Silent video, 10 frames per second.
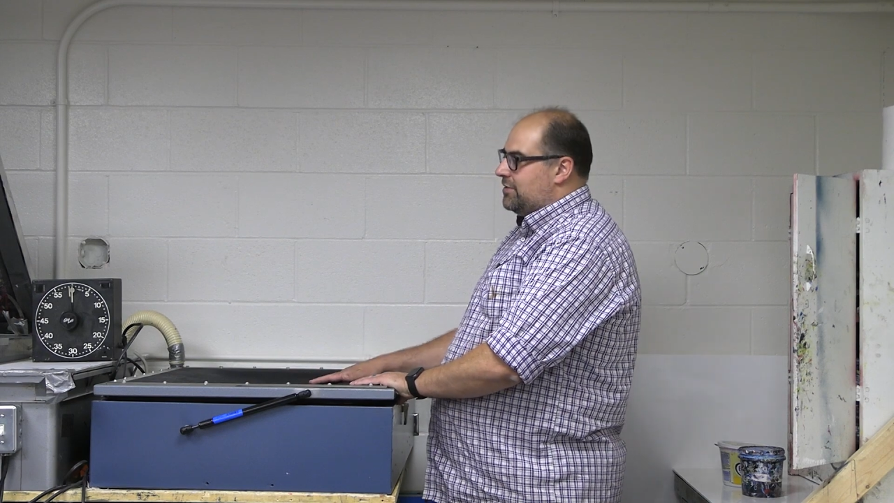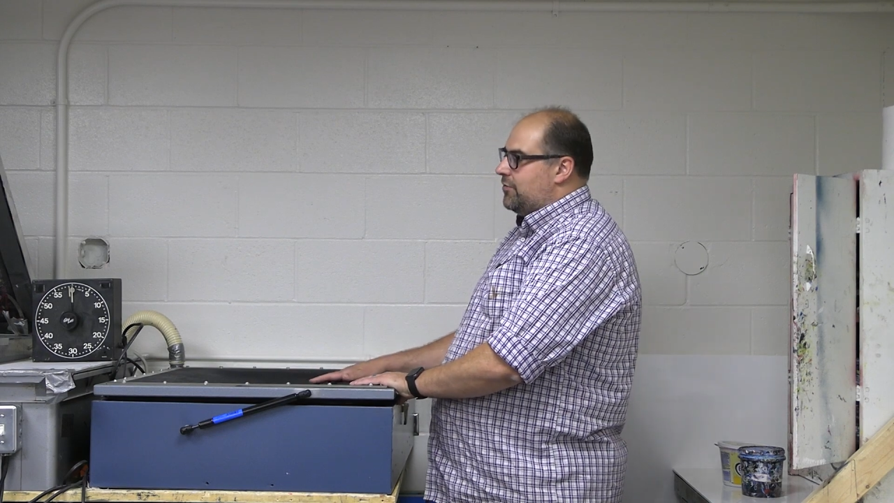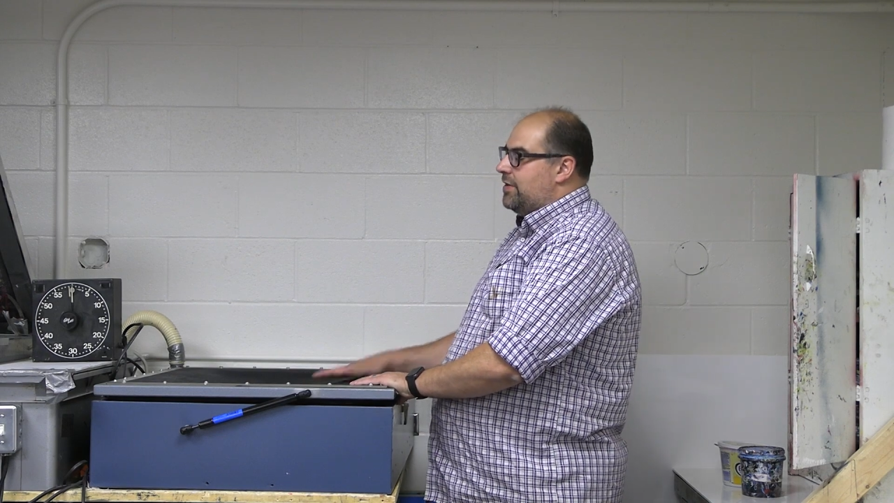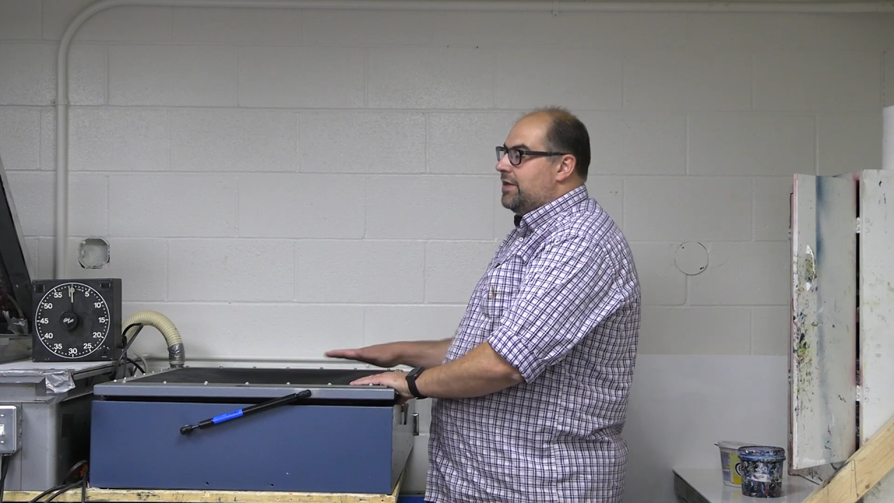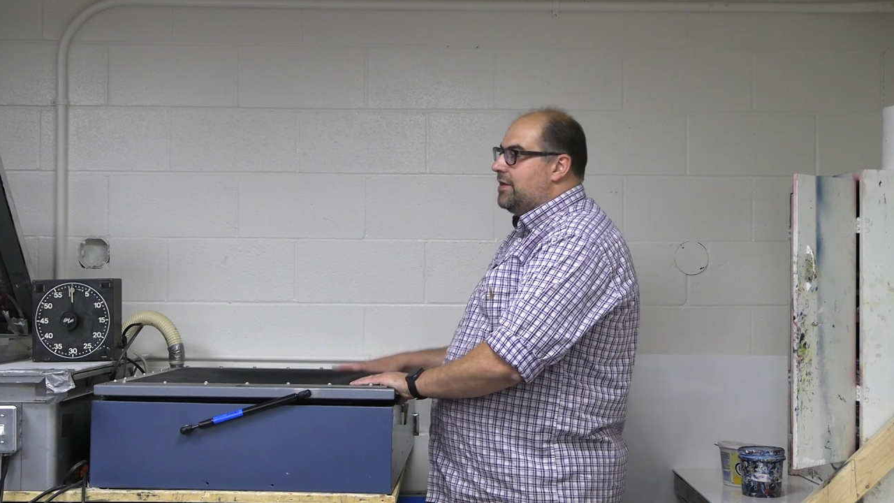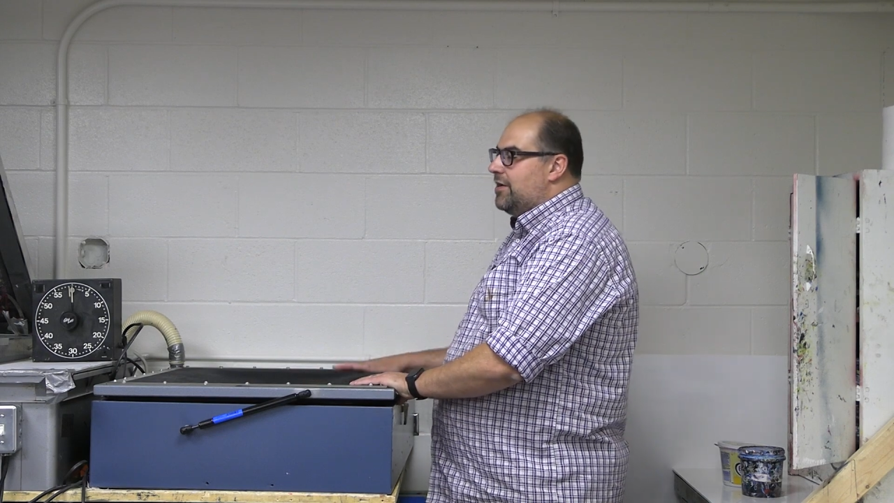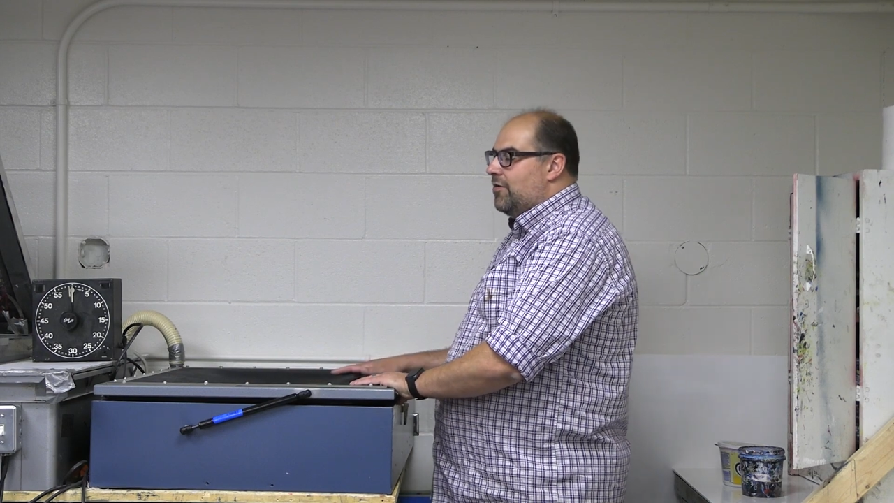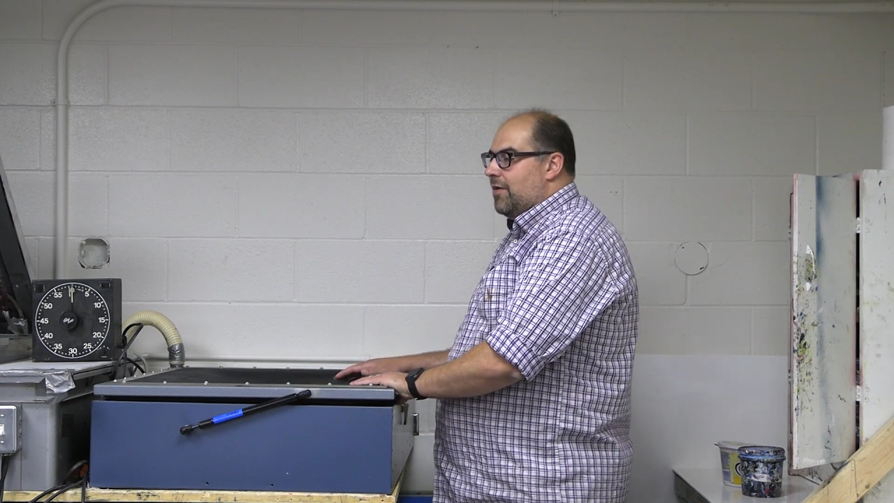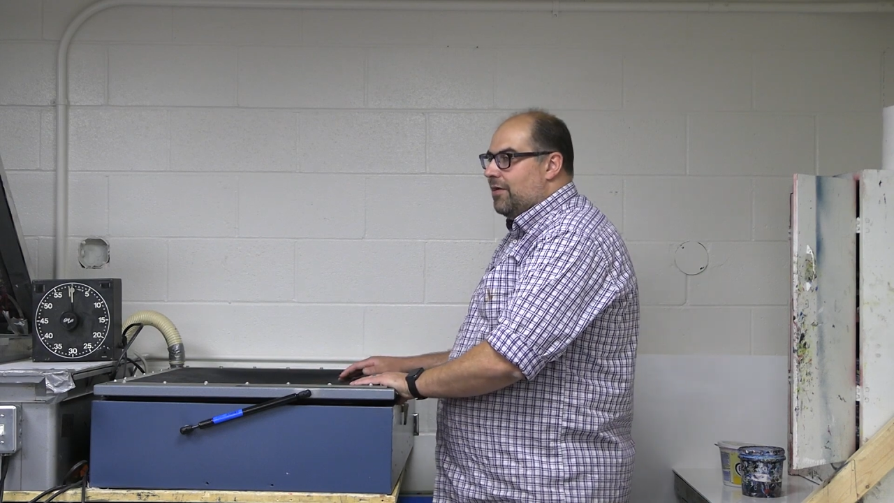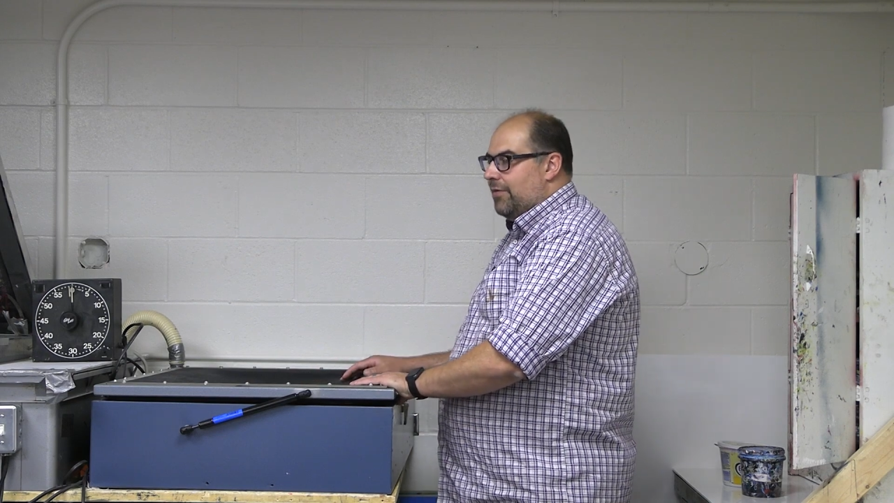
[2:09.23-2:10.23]
screen in
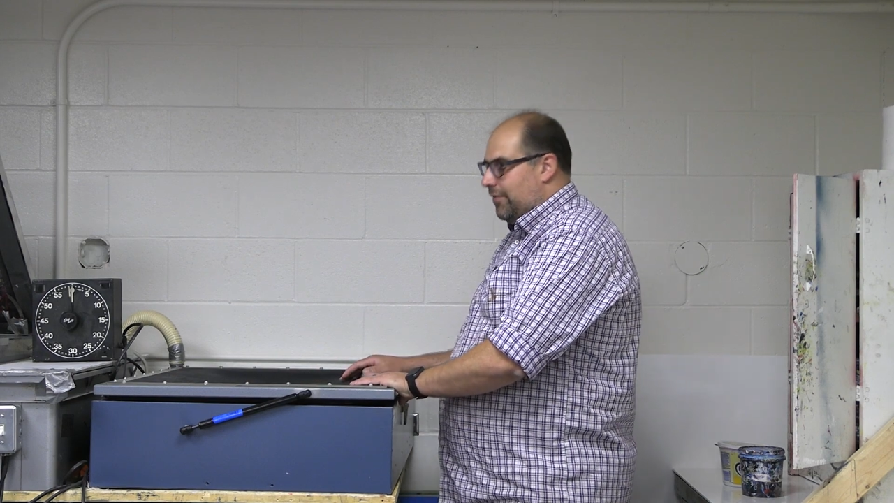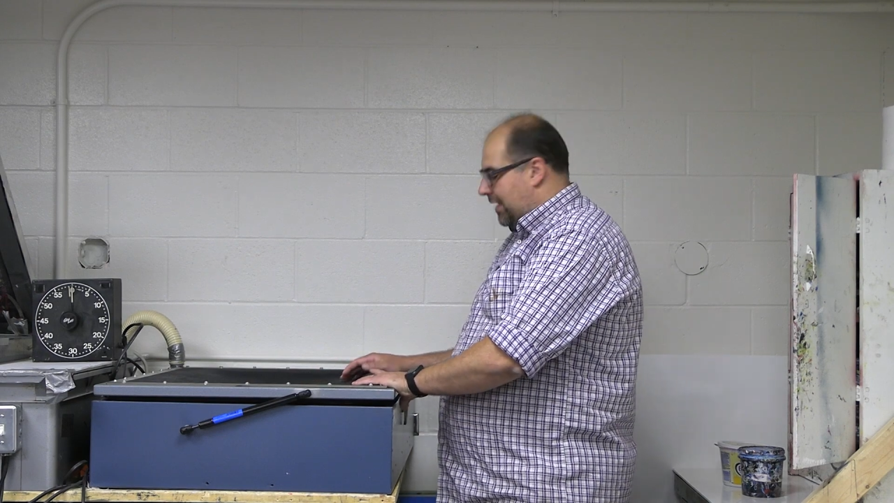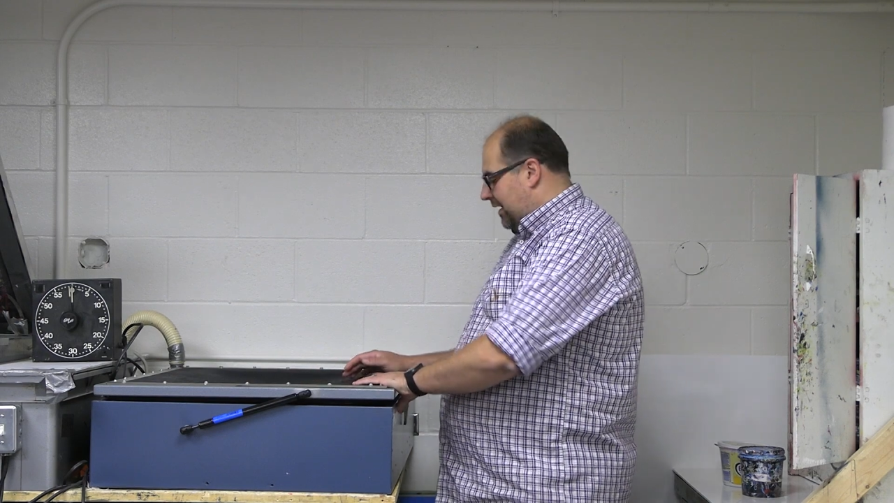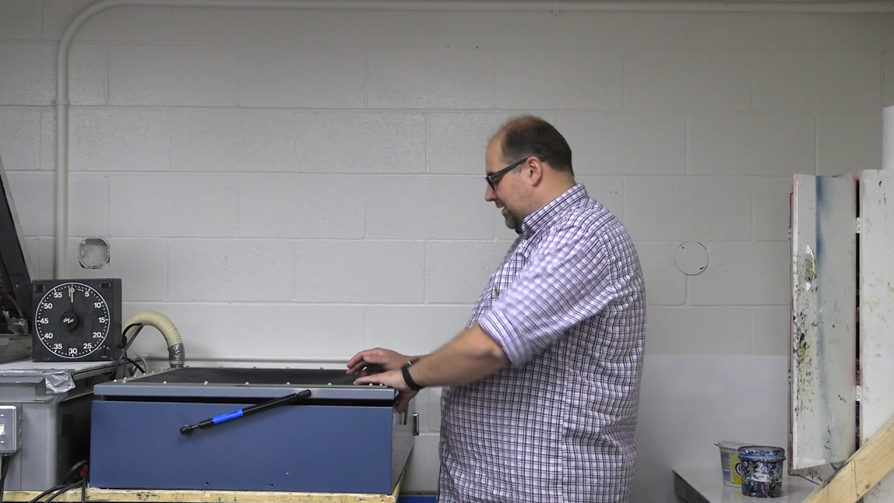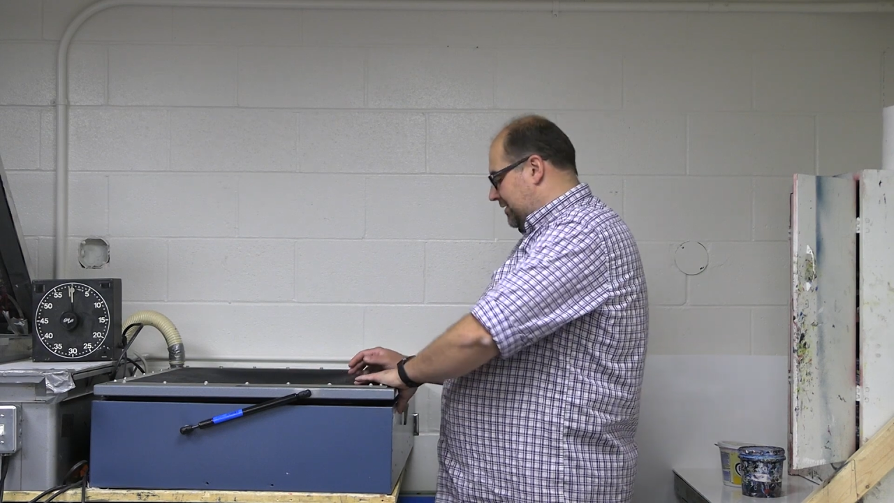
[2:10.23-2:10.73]
here while we were getting